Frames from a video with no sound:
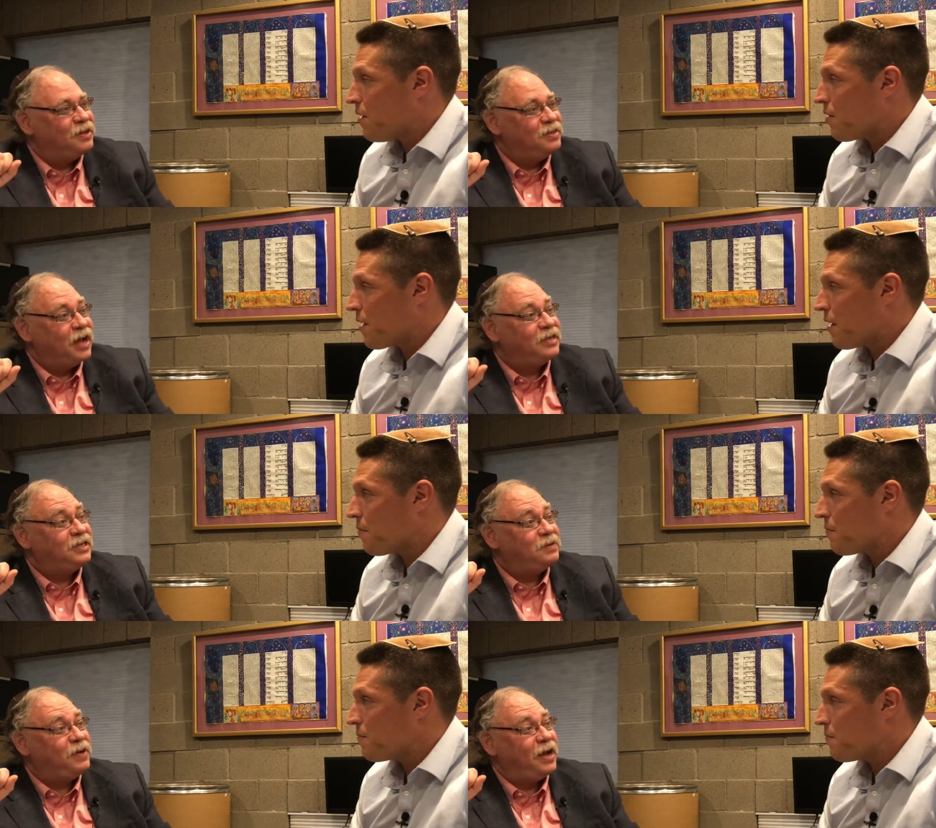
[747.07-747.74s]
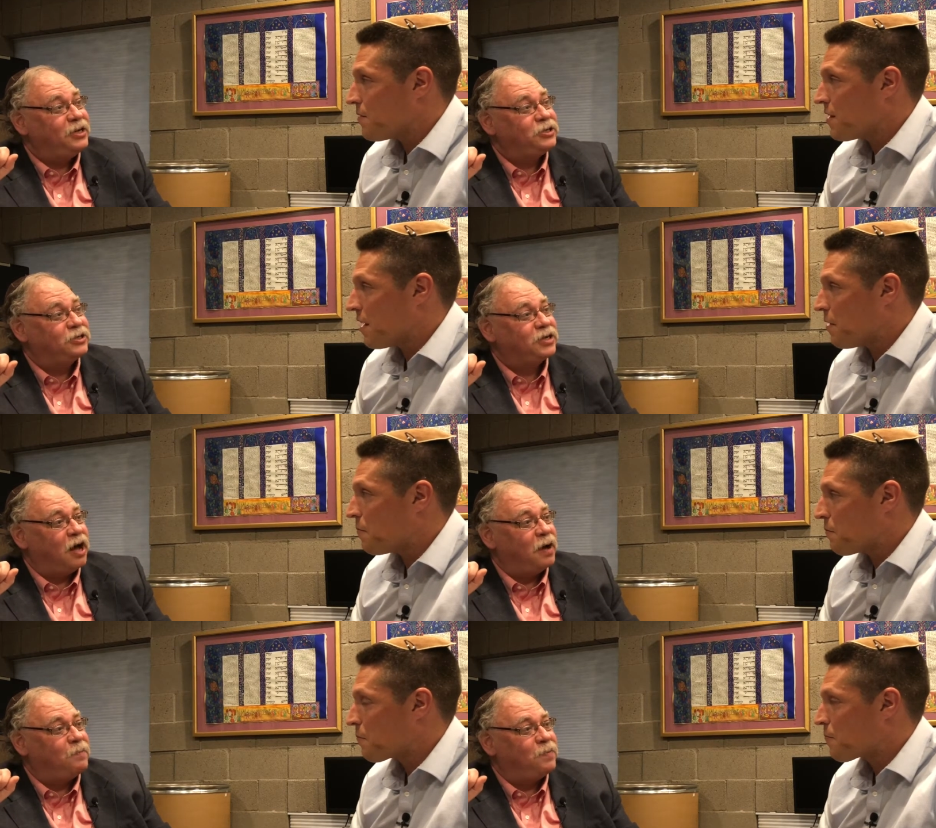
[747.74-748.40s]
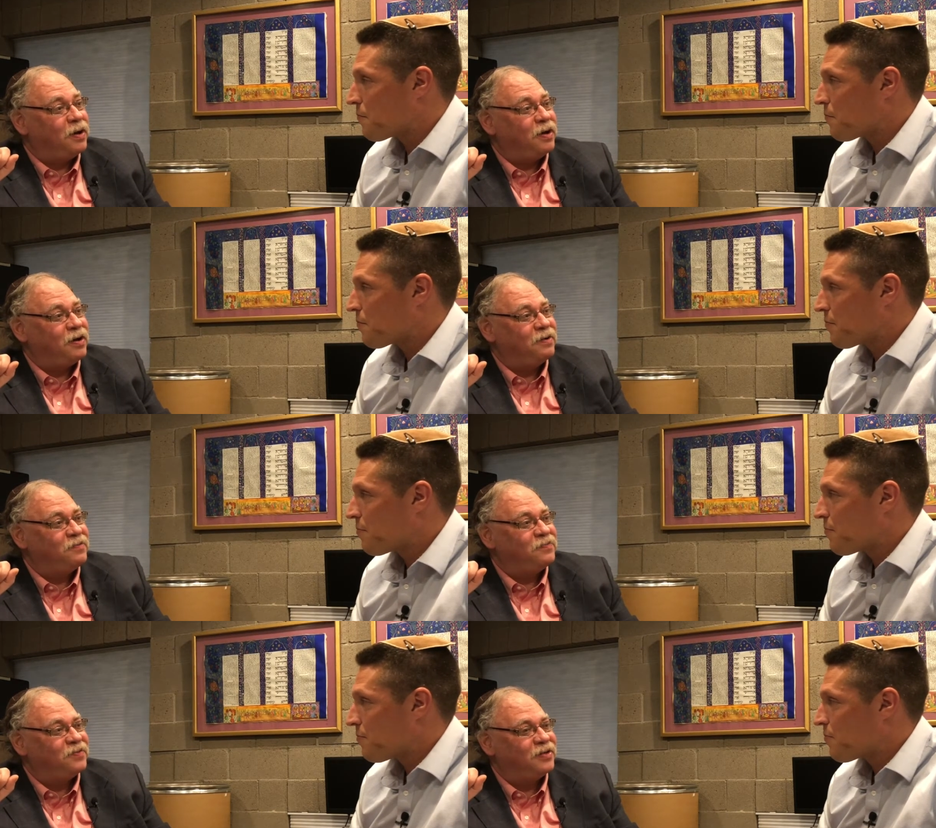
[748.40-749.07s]
Speaker 1: Okay. 19 pages up
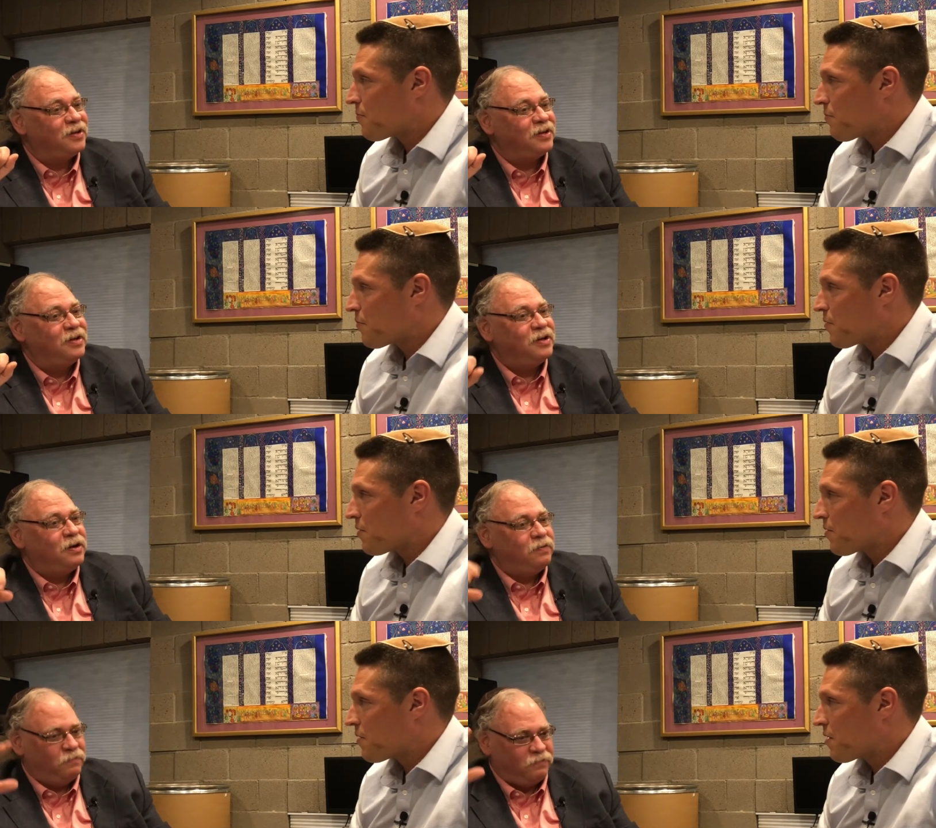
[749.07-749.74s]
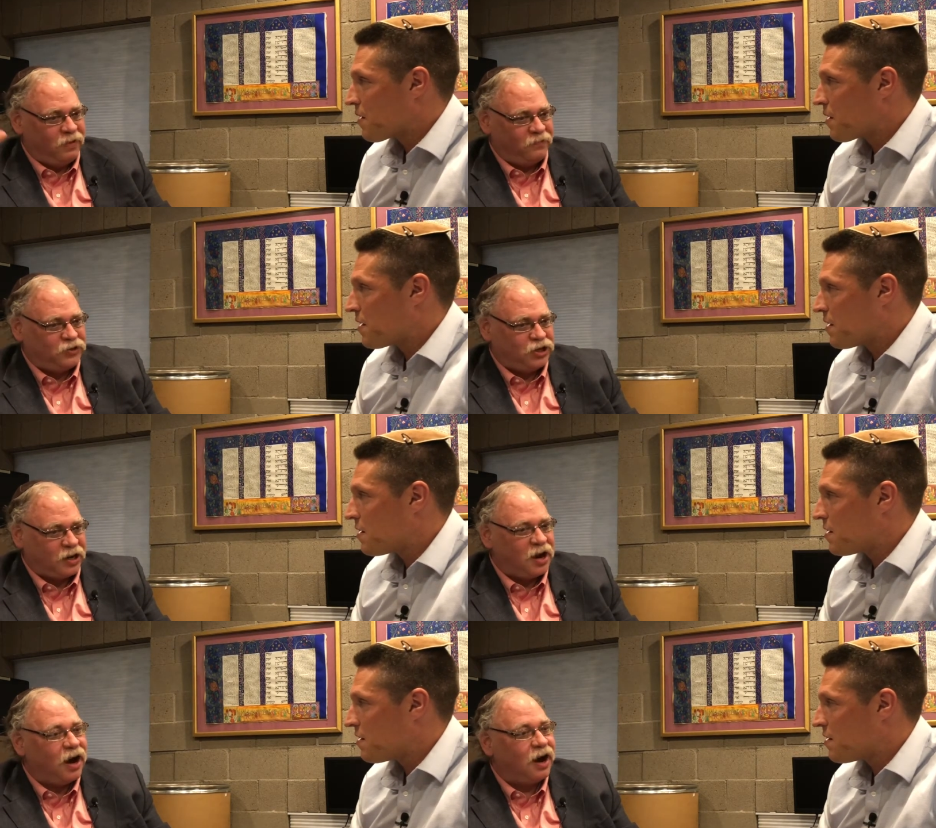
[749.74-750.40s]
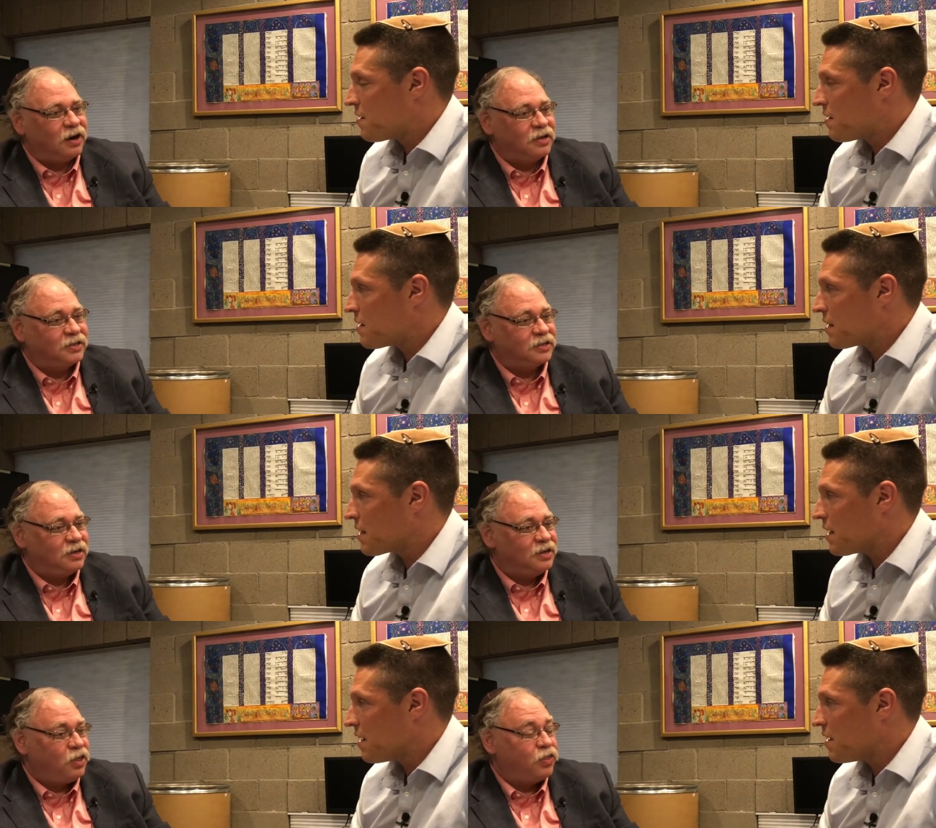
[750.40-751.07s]
of. Uh, of
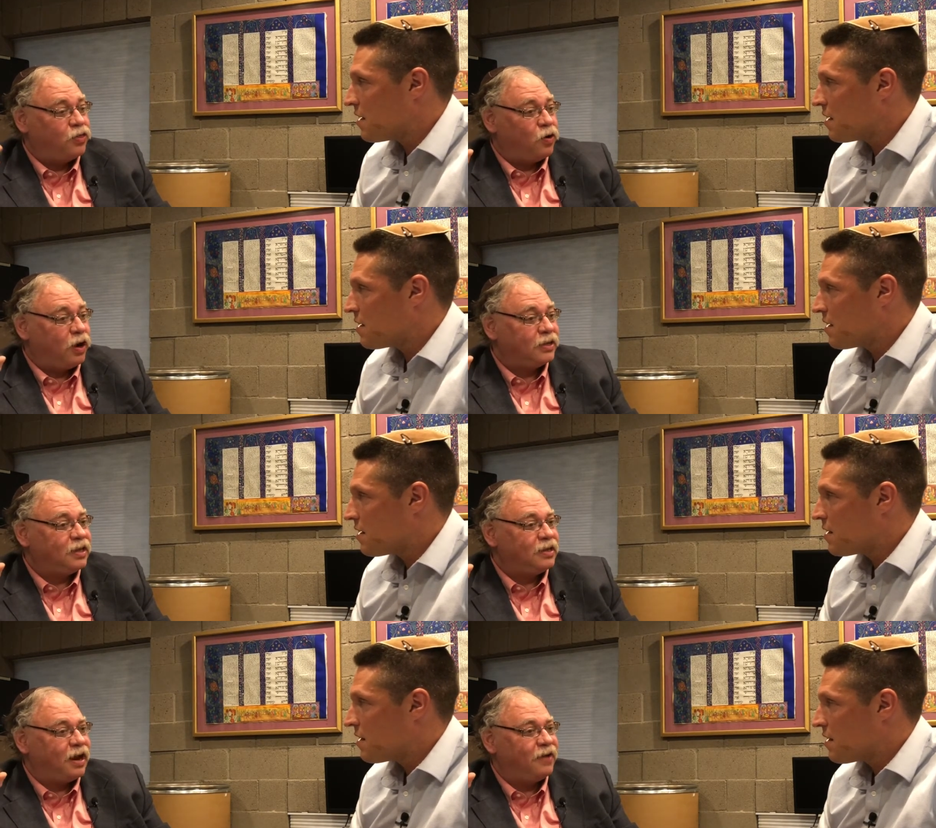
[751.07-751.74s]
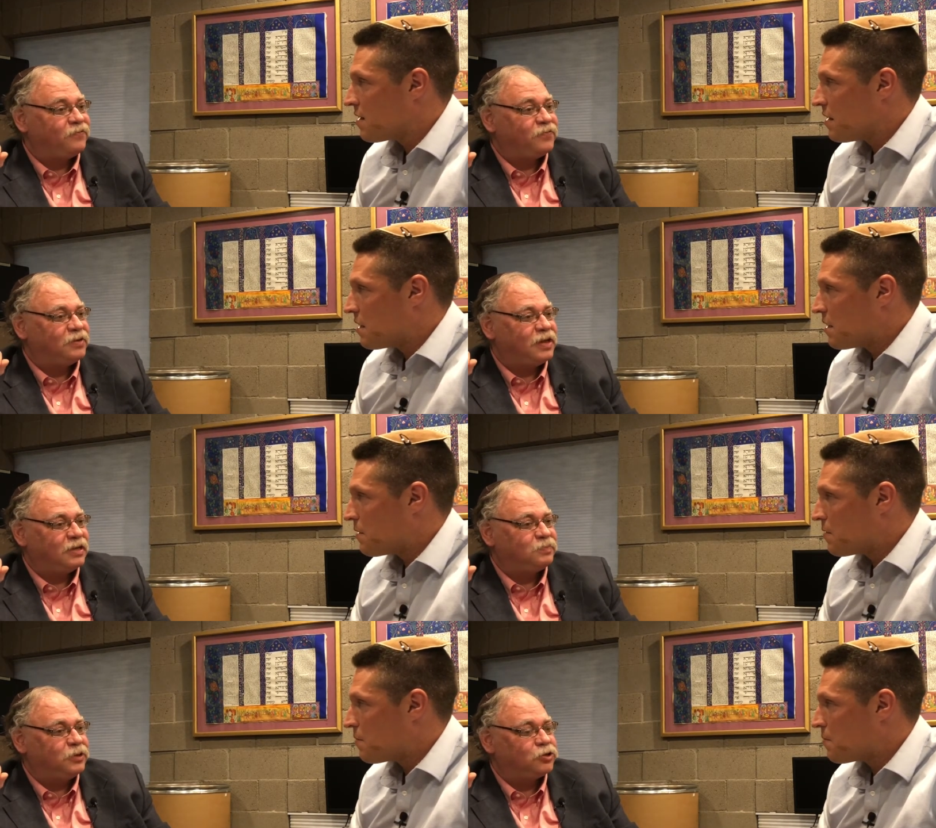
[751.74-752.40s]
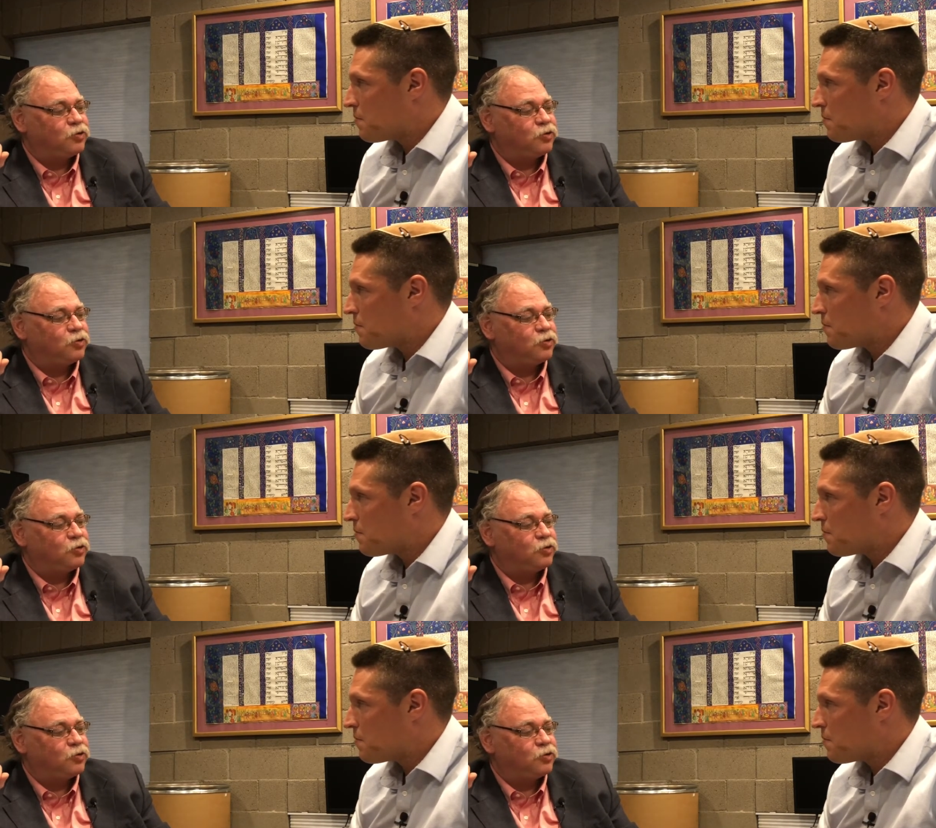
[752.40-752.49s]
Shagar's yeah. thought that I've, that's been